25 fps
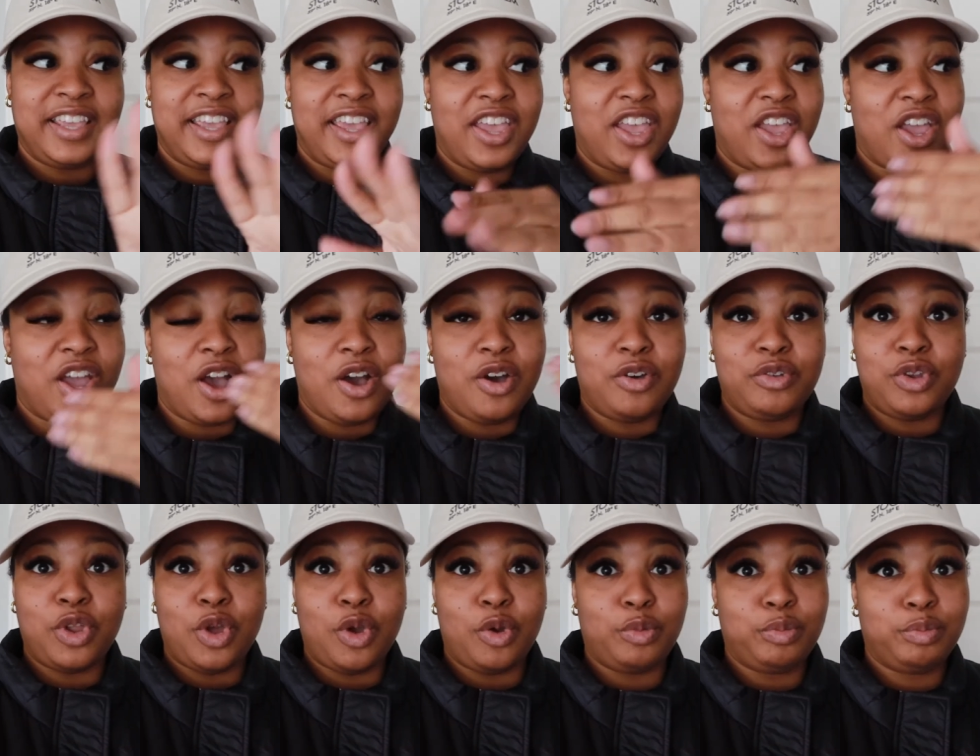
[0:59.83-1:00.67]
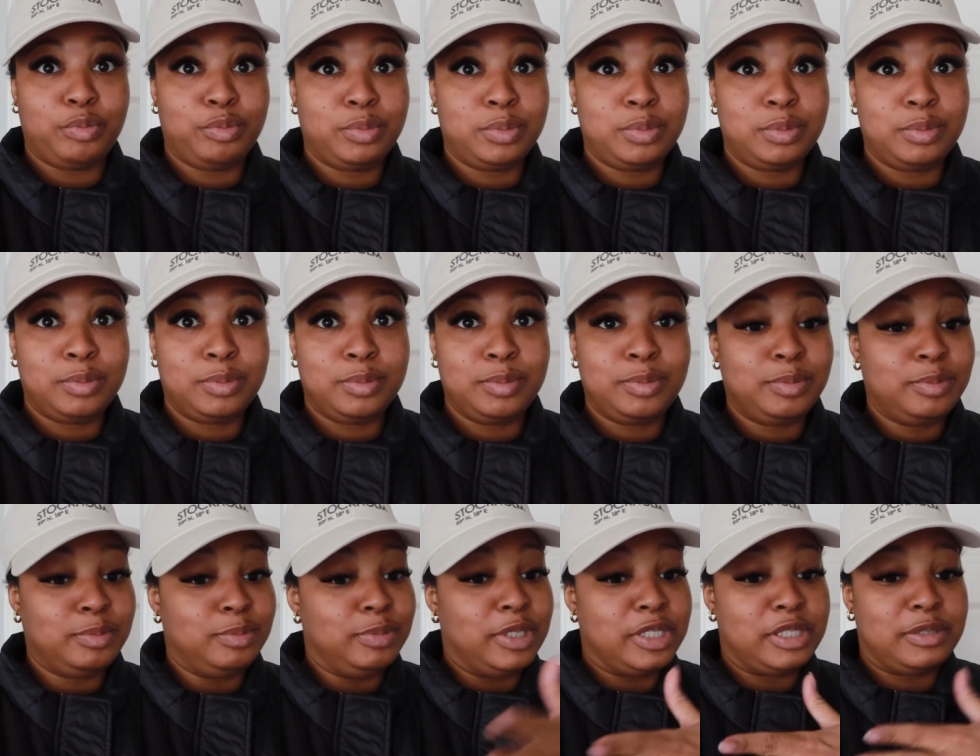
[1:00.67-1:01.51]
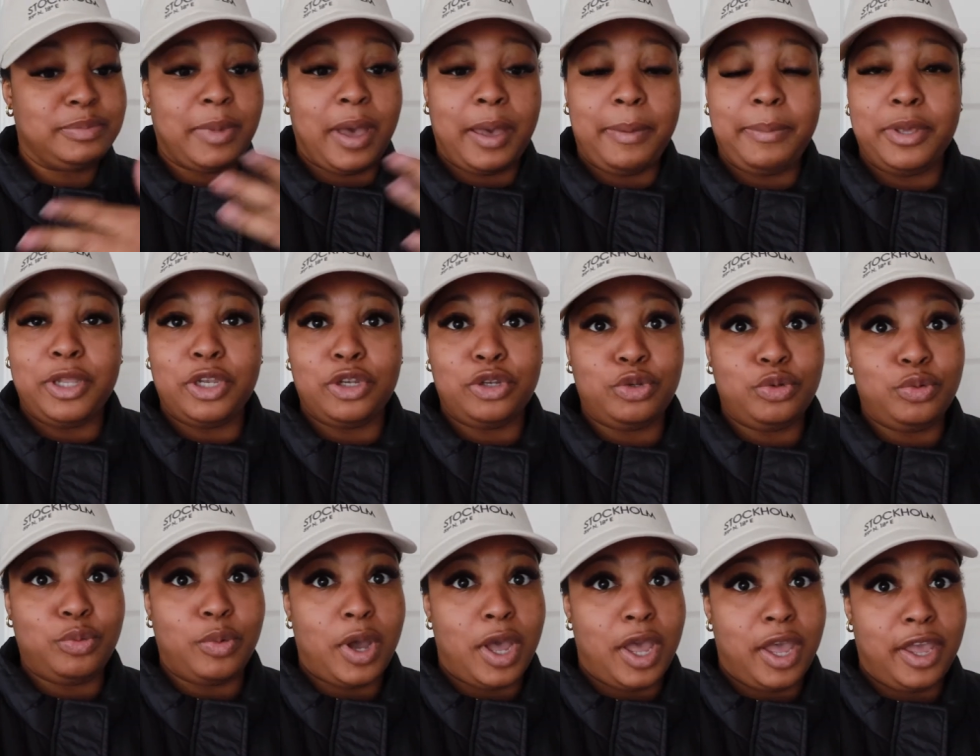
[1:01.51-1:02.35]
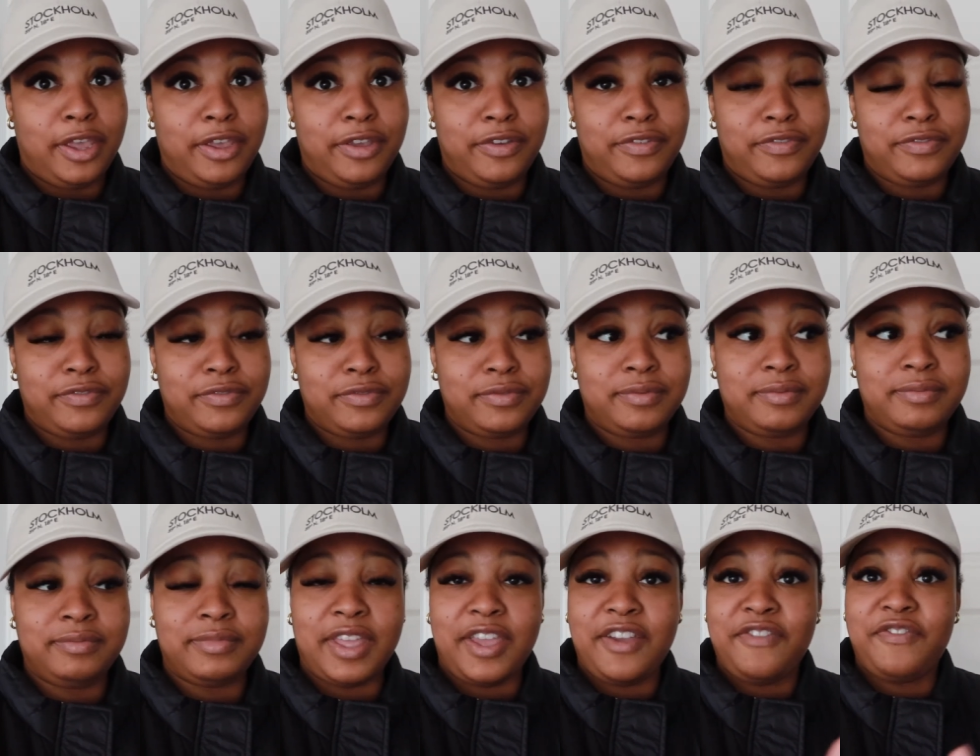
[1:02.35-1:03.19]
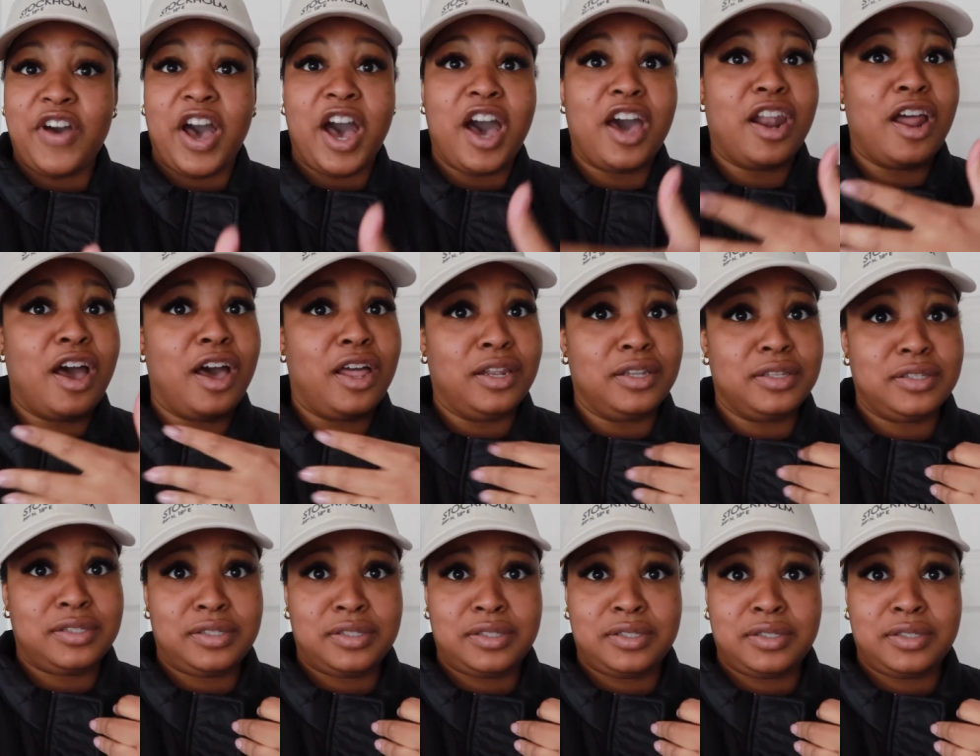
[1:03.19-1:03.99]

And I don't know, this might be the new wave. They five dollars.